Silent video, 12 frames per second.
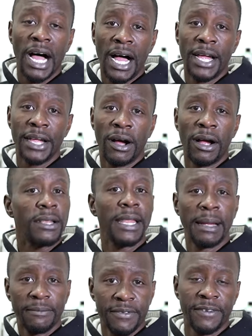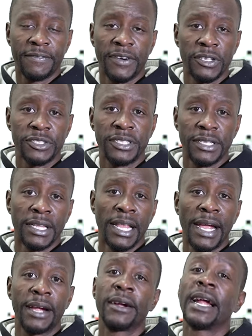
IR lamp for the first layer,